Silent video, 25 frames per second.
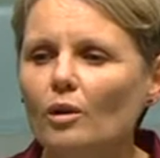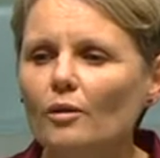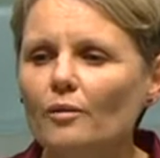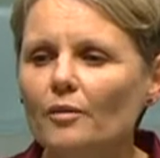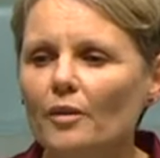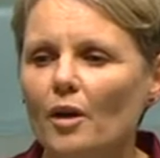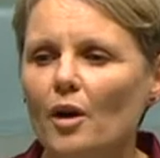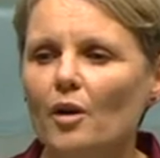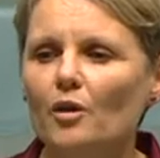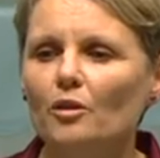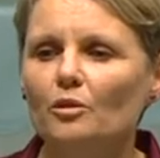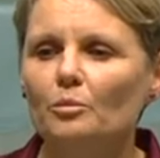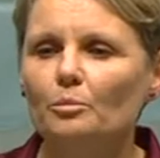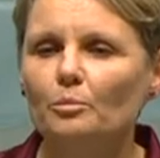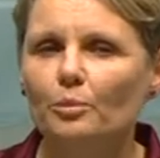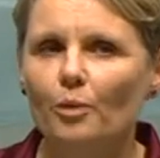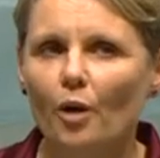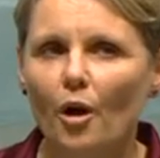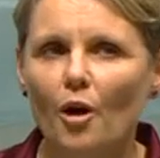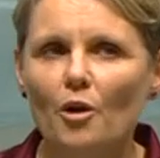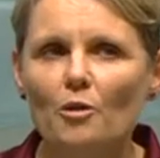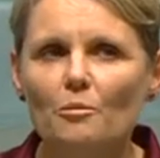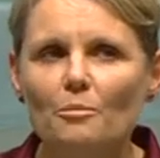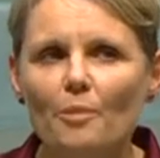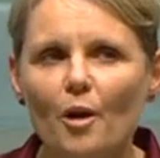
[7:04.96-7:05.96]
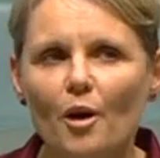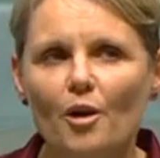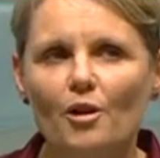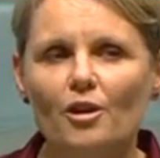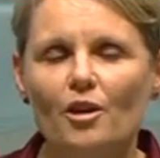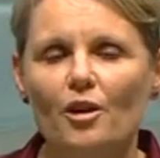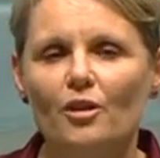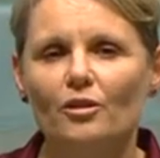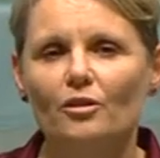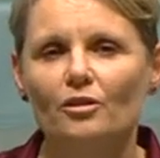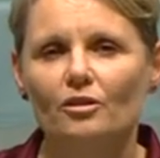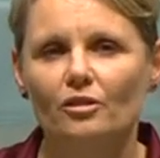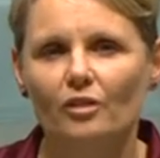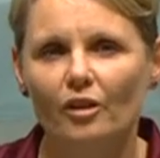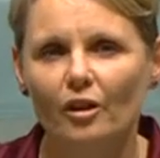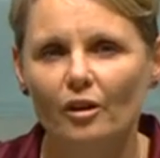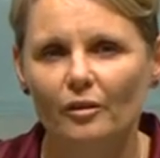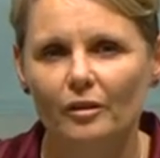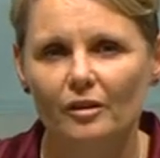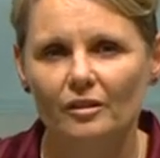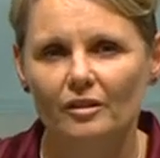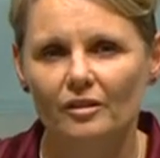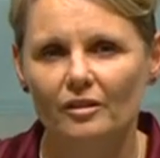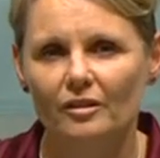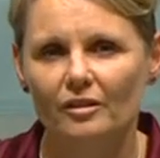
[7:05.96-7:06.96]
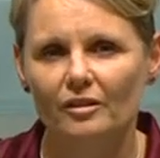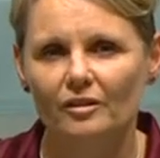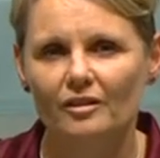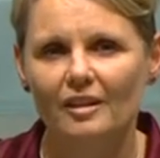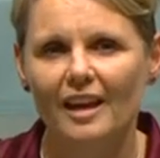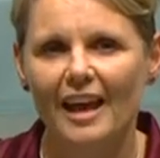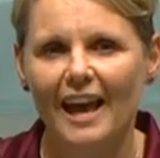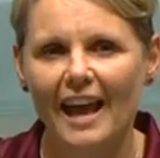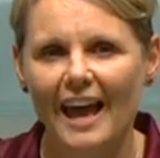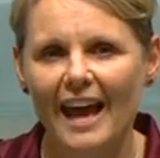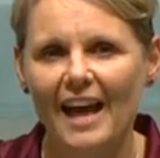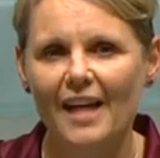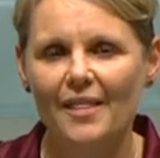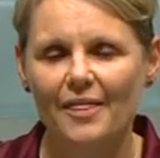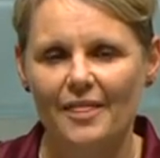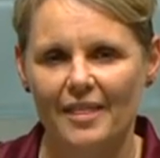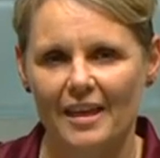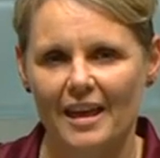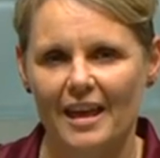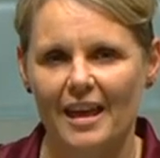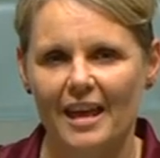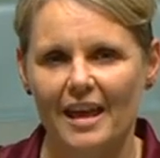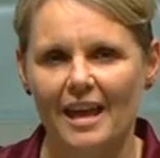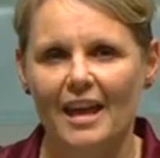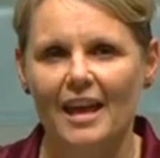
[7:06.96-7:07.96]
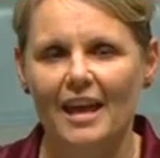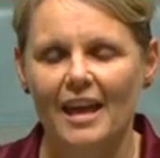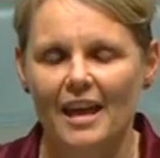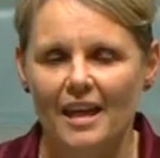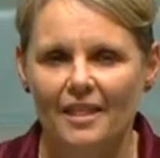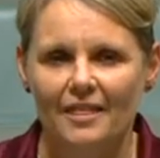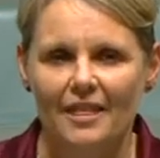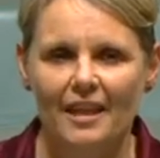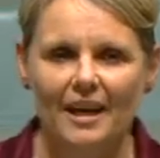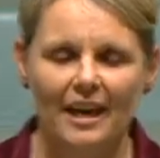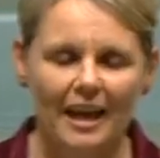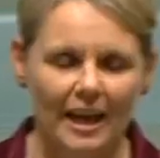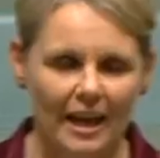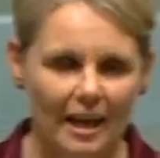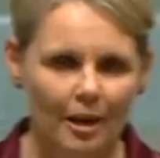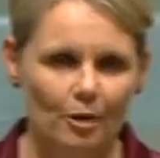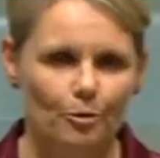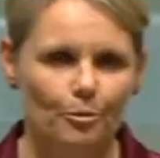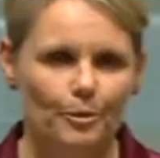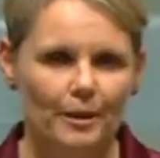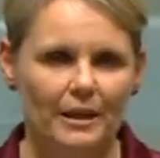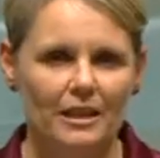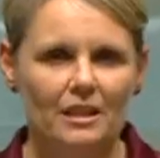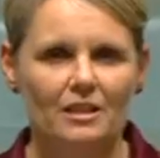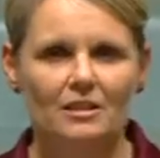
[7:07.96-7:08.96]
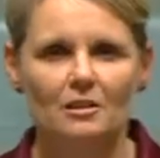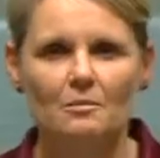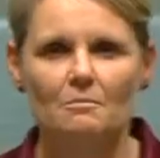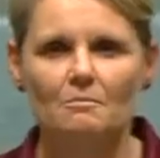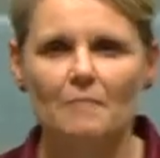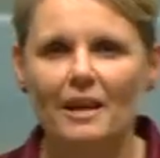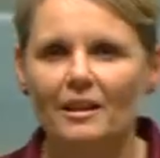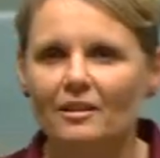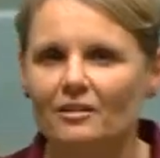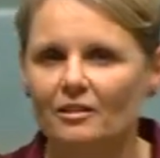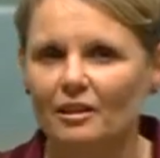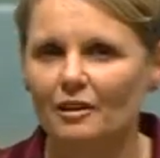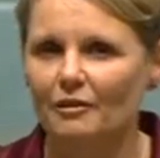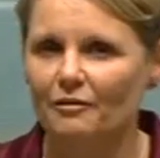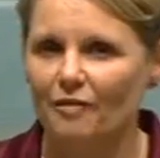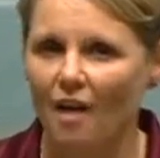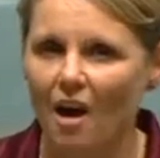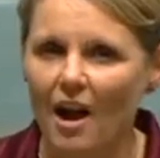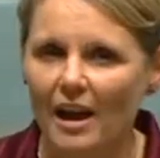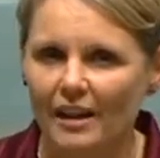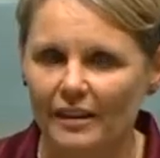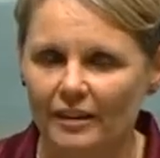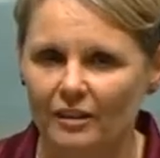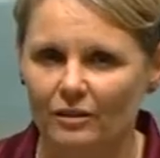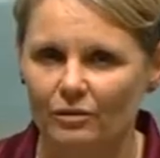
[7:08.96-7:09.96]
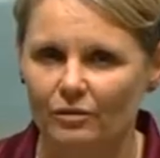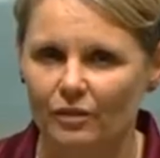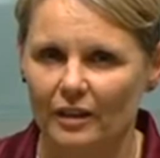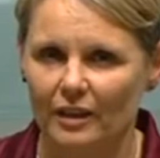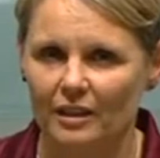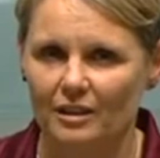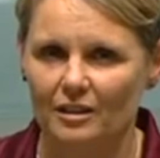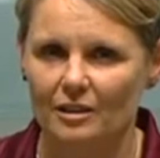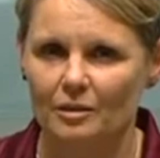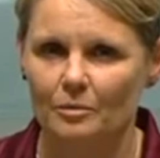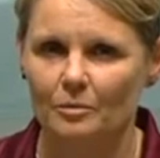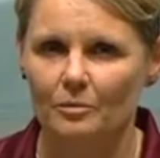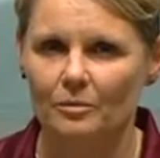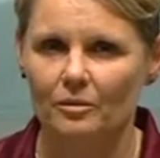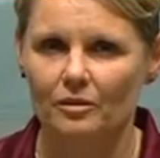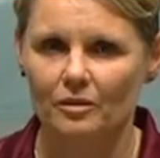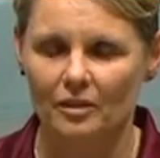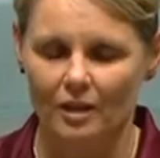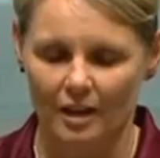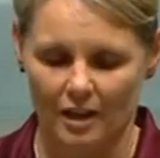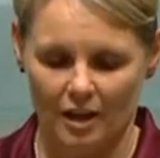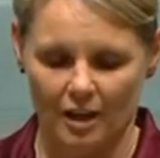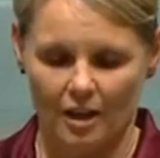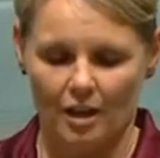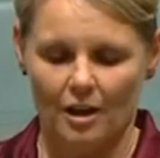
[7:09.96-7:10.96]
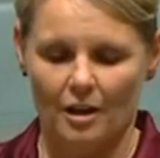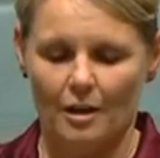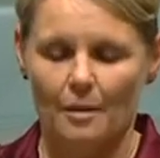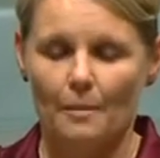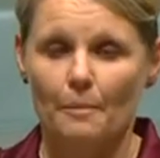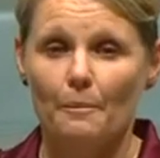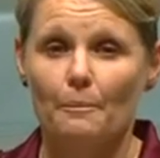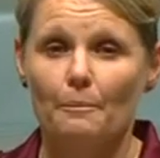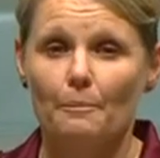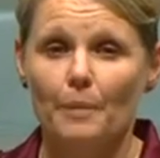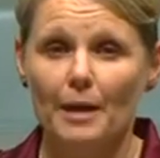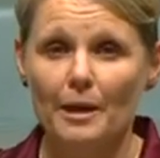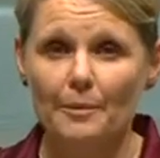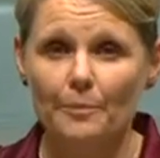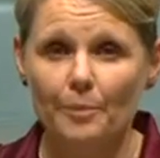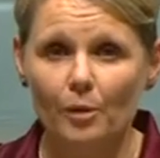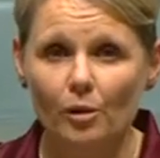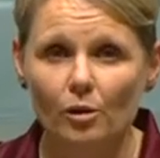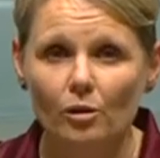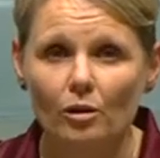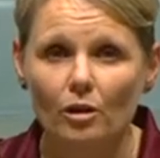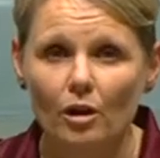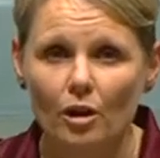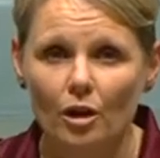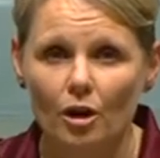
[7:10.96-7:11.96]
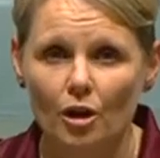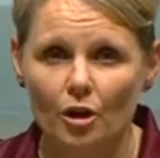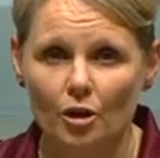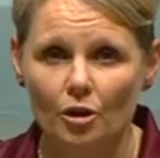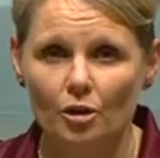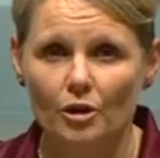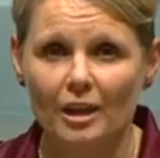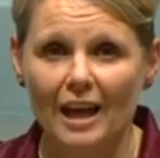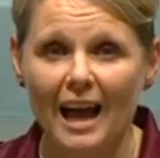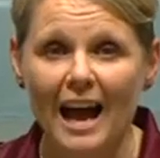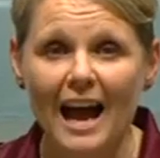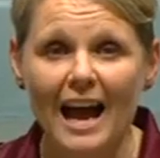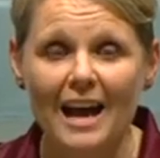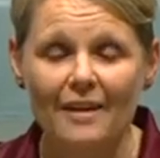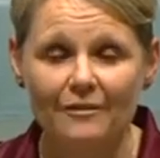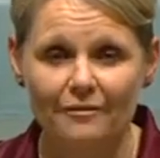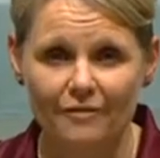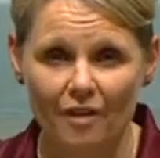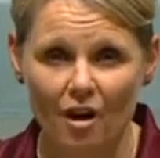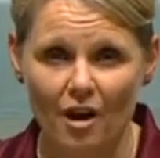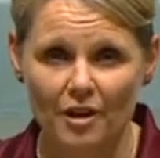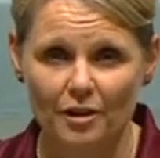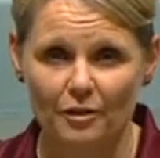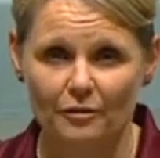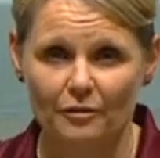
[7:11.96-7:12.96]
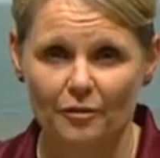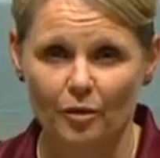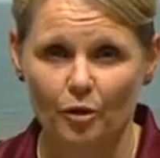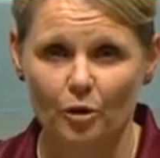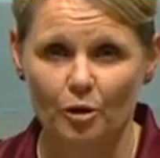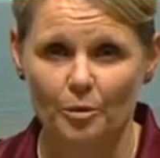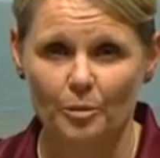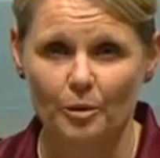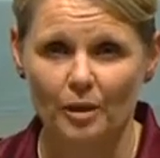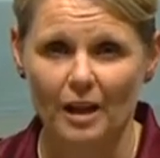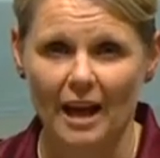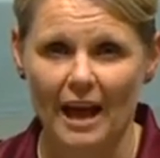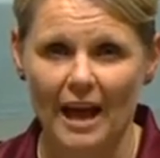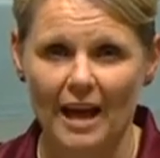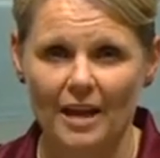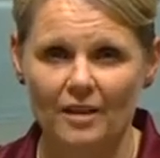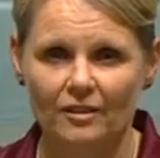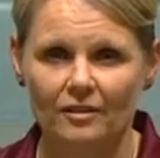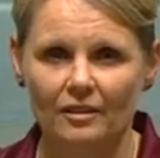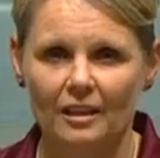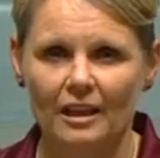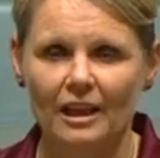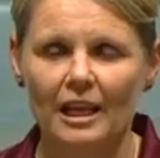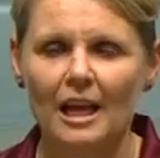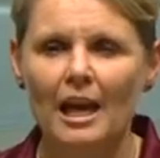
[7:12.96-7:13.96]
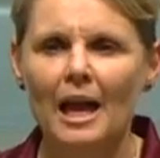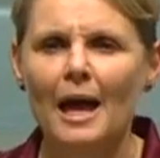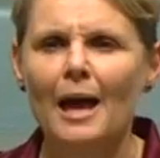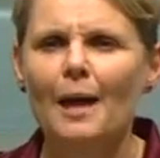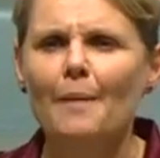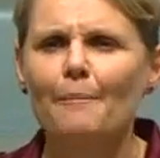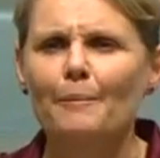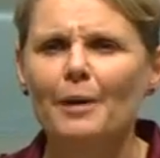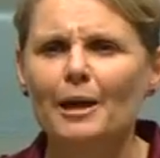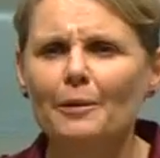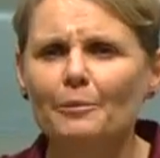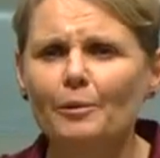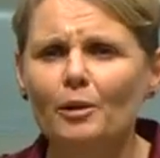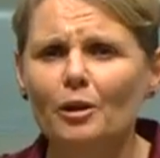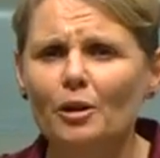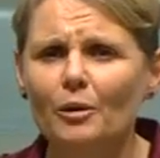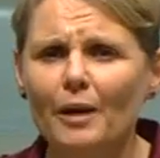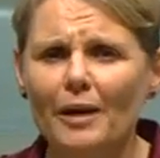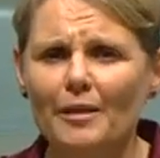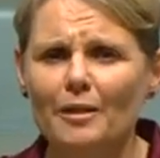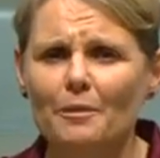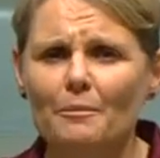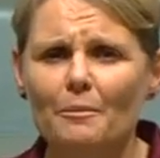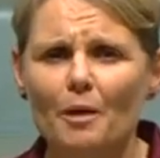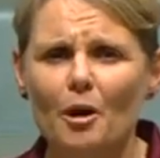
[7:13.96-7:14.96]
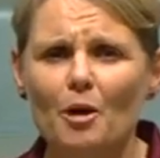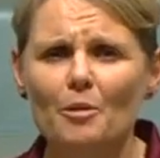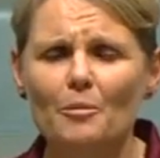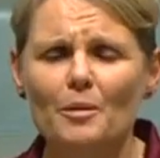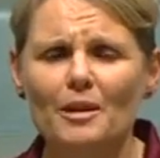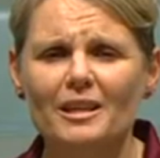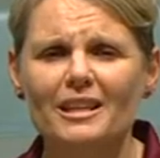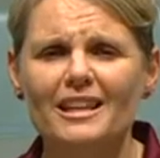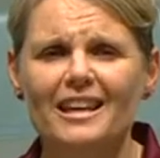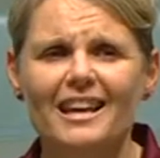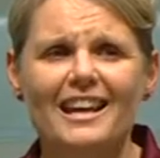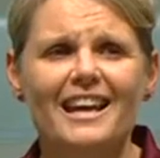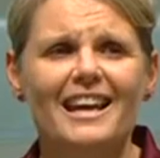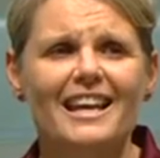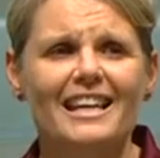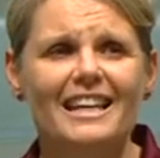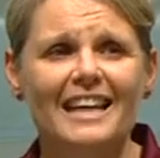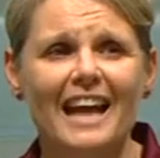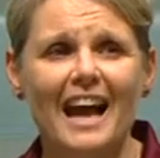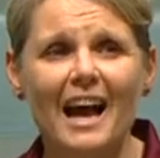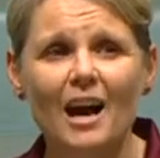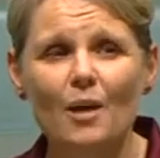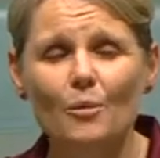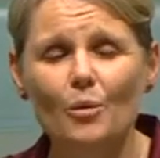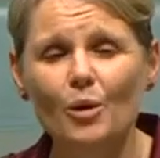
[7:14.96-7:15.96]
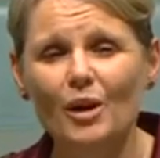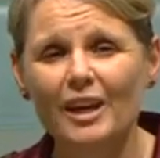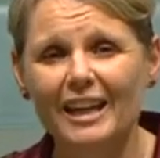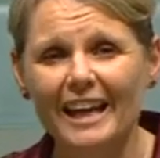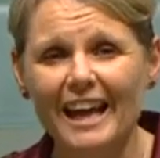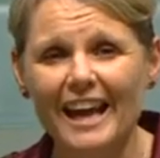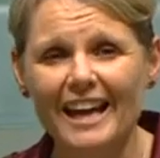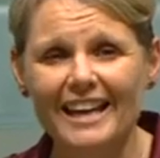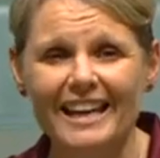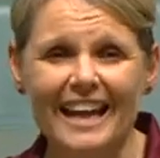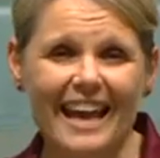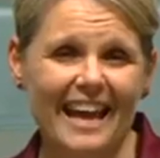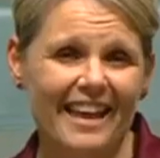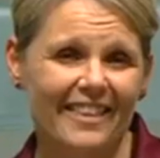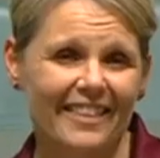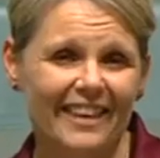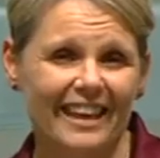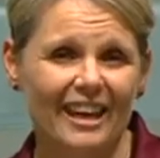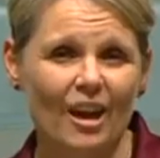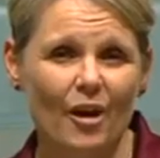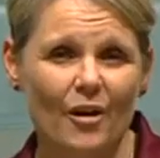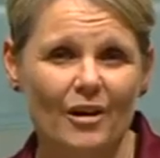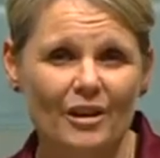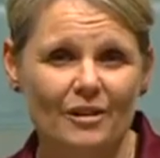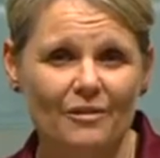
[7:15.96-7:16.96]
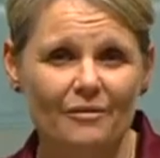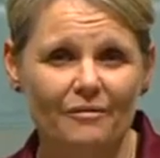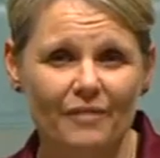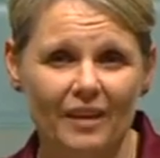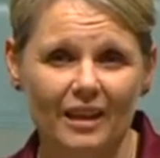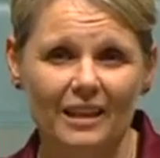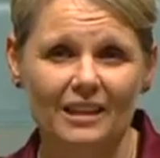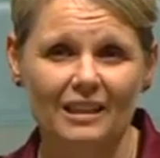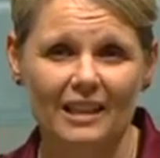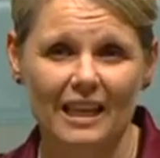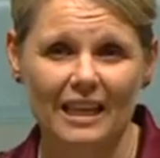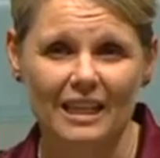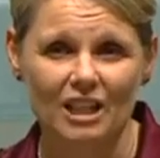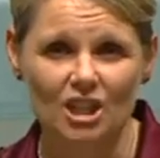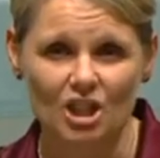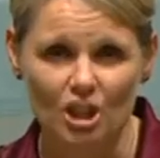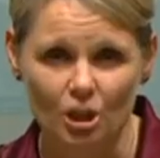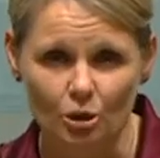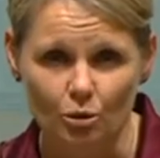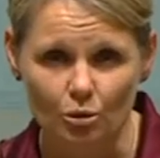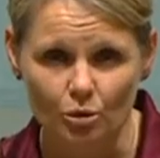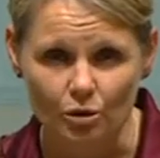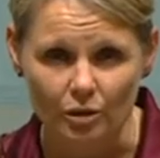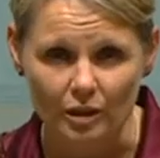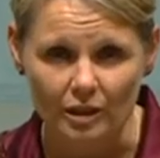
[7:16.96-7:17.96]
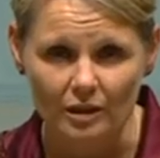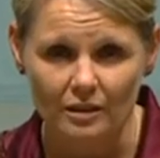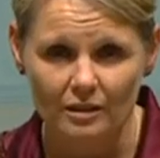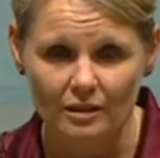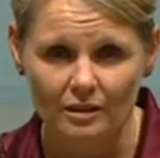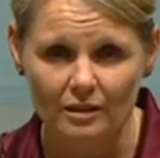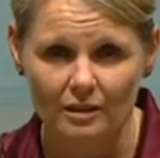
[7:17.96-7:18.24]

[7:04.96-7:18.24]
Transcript: of those pro bono services out there that are helping domestic violence victims, people who can't find affordable housing, people who at the moment can't work out how they're going to feed their children,